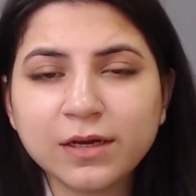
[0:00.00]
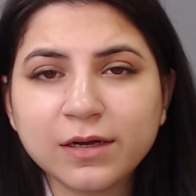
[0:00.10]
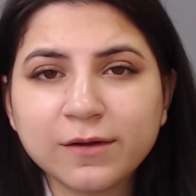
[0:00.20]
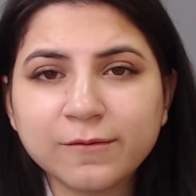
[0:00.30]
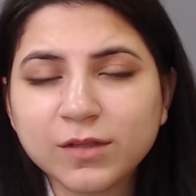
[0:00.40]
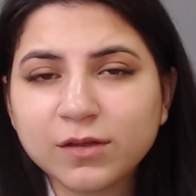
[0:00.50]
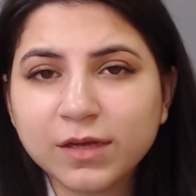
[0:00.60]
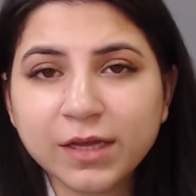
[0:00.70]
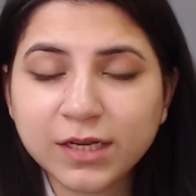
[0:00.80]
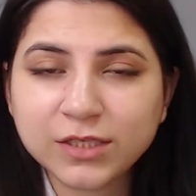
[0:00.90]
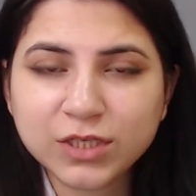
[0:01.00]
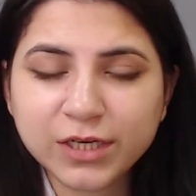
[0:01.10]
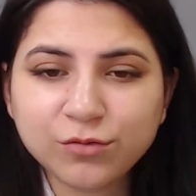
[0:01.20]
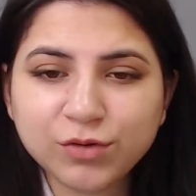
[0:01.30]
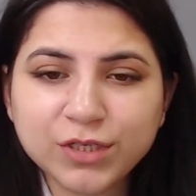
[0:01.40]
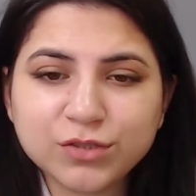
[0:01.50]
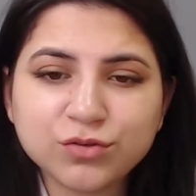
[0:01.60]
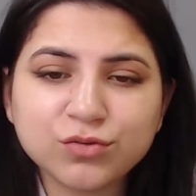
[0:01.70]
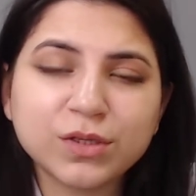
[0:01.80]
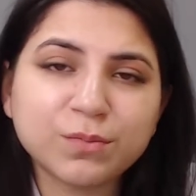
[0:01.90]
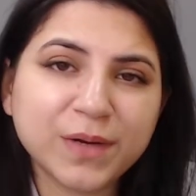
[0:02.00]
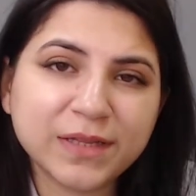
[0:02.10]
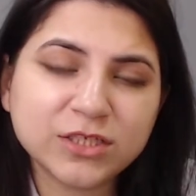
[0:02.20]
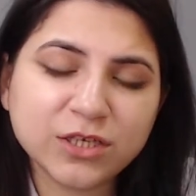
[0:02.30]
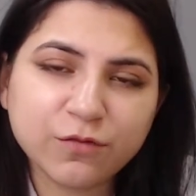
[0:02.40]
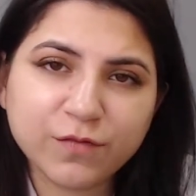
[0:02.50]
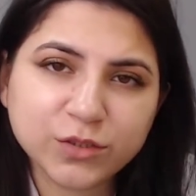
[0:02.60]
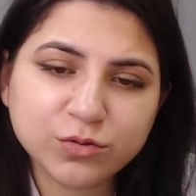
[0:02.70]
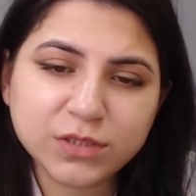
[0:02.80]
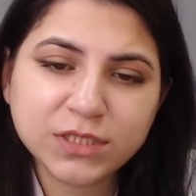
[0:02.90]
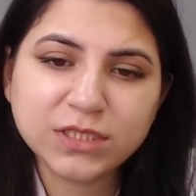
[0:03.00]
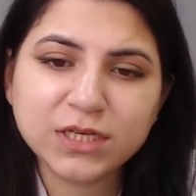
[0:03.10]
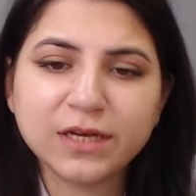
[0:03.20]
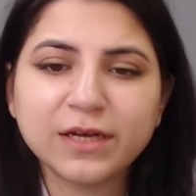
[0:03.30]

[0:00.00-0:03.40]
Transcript: initially you need to know the pathogen of interest.